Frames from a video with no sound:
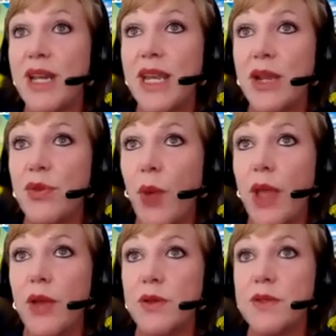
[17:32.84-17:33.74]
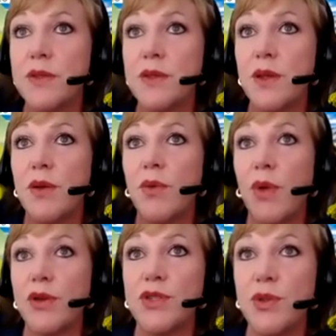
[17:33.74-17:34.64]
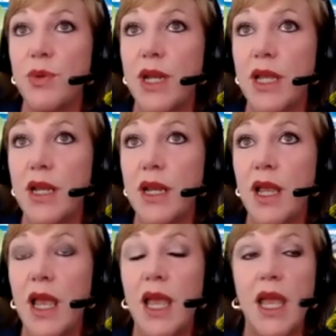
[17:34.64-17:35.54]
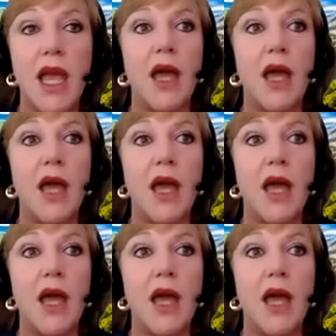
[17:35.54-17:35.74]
hear the whales while you're doing it.